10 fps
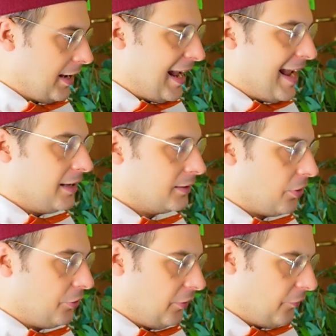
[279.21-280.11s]
8,
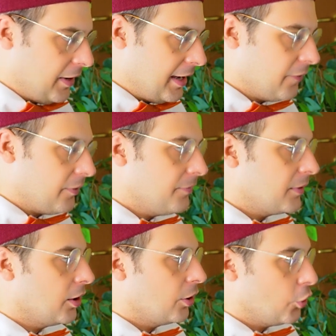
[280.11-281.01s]
3, 5,
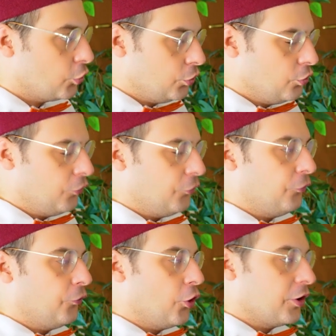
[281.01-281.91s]
2,
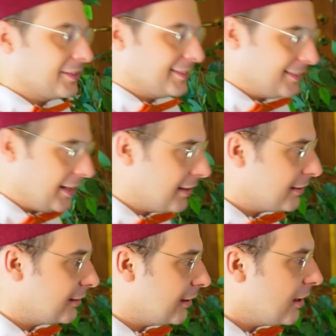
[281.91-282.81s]
4,
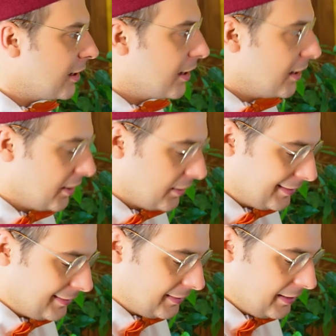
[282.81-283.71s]
6,
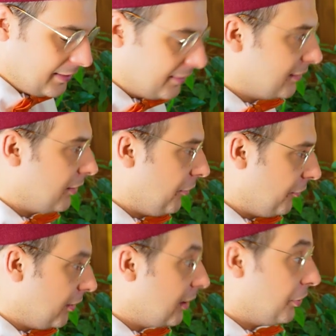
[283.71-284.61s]
6,
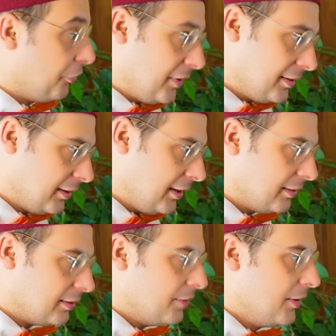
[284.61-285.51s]
3,
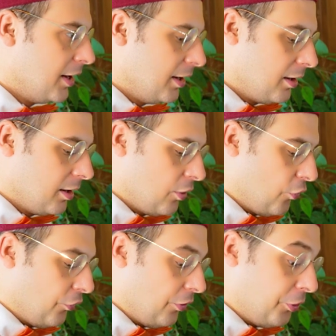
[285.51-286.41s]
6,
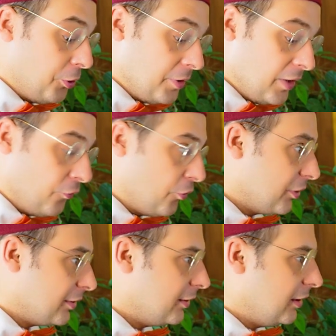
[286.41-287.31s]
3, 4,
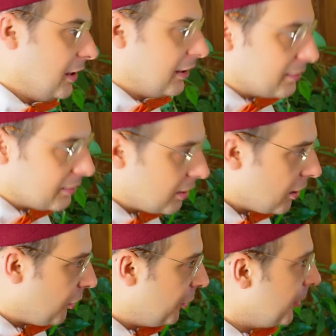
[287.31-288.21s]
6,
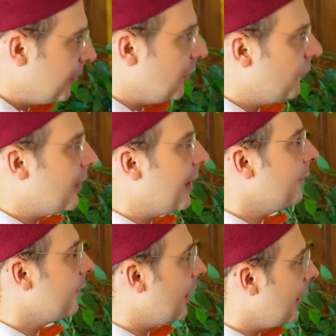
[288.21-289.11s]
3, 5,
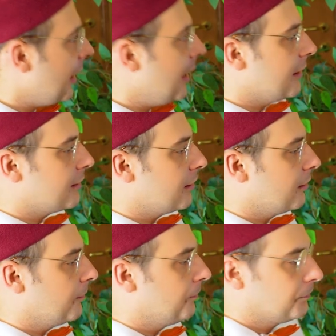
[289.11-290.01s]
8.
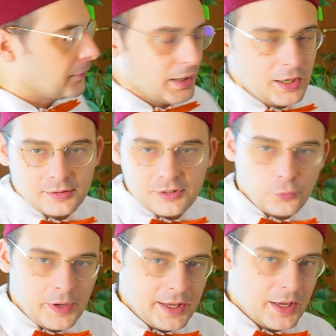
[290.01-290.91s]
This
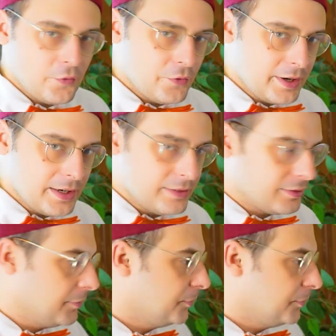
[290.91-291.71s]
way, very easy.